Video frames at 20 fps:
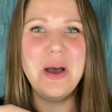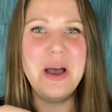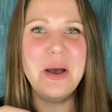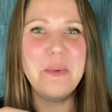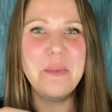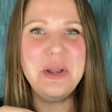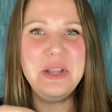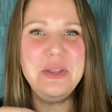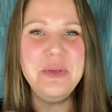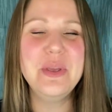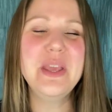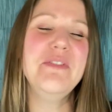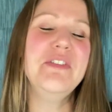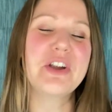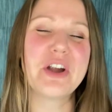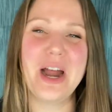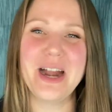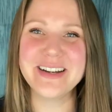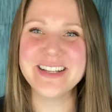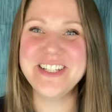when you give
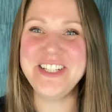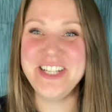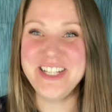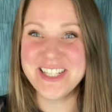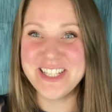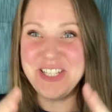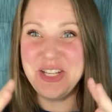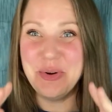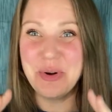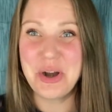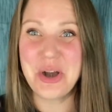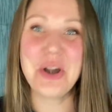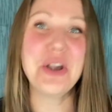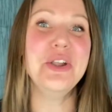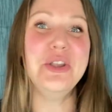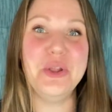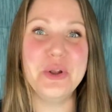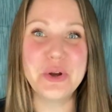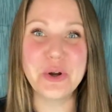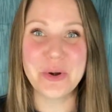your heart to Jesus, you are a
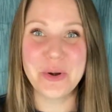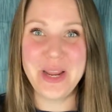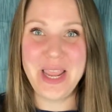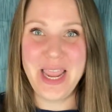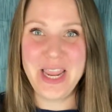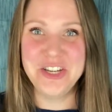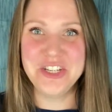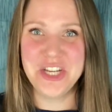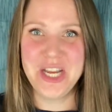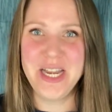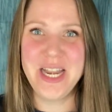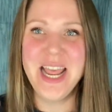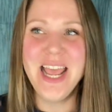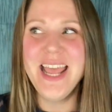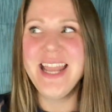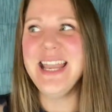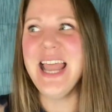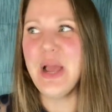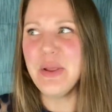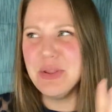new creation.
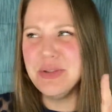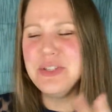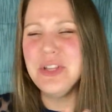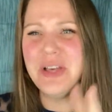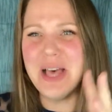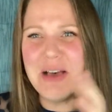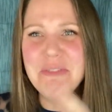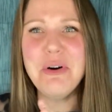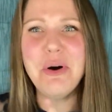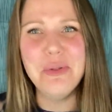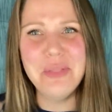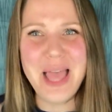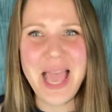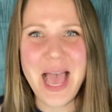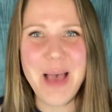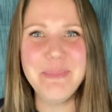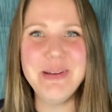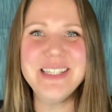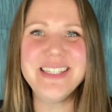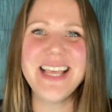Now, you still have old
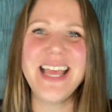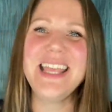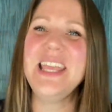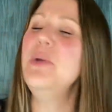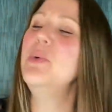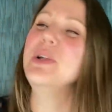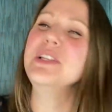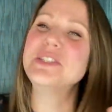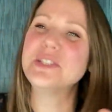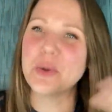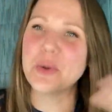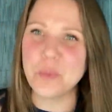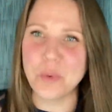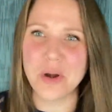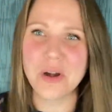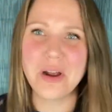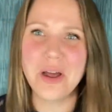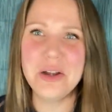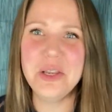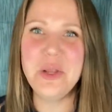habits that he wants to
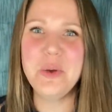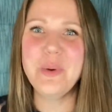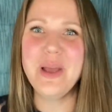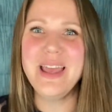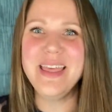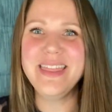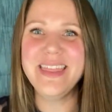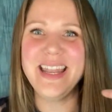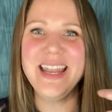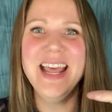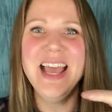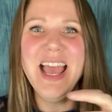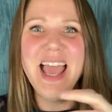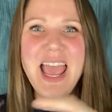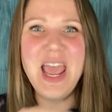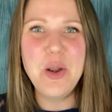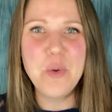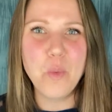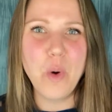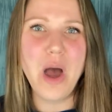work on you with
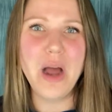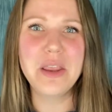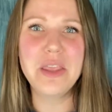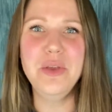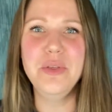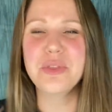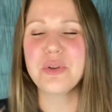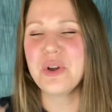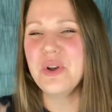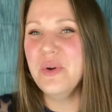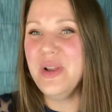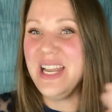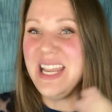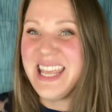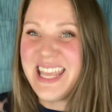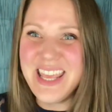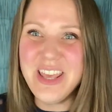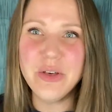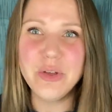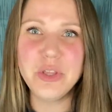and walk you through and
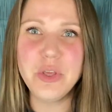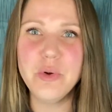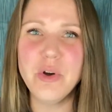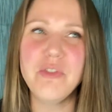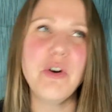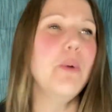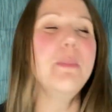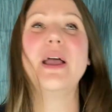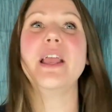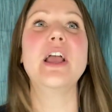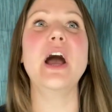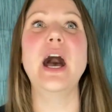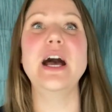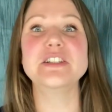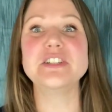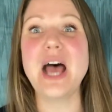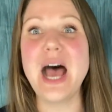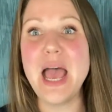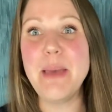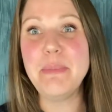heal you of. Oh my
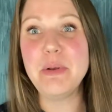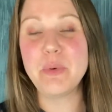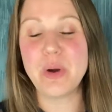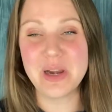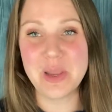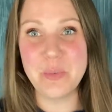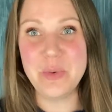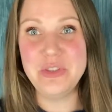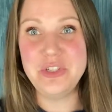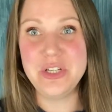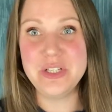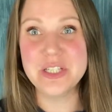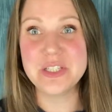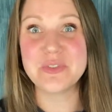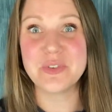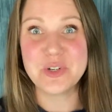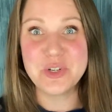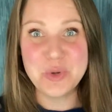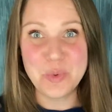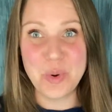gosh, I've been working with Jesus
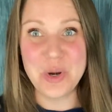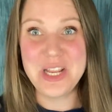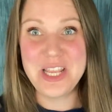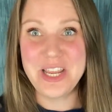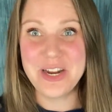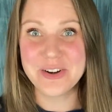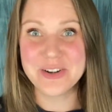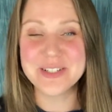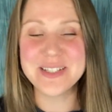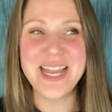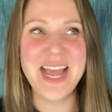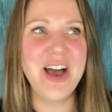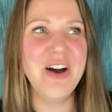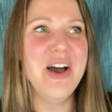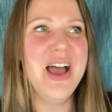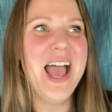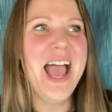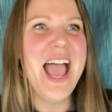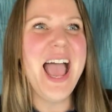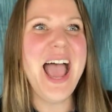for 20 years now,
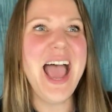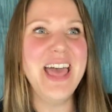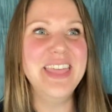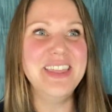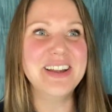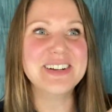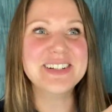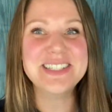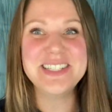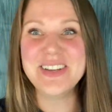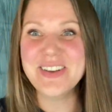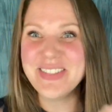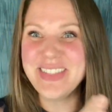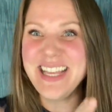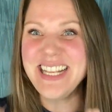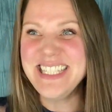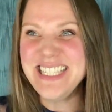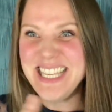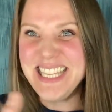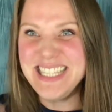and there's still
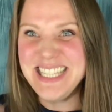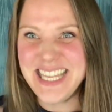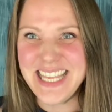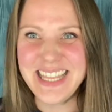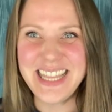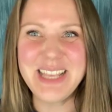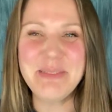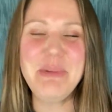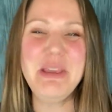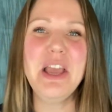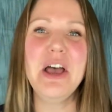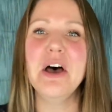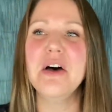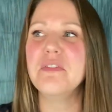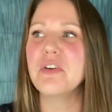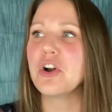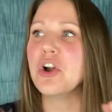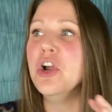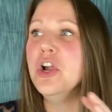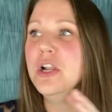things he's healing me
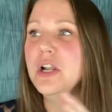of, or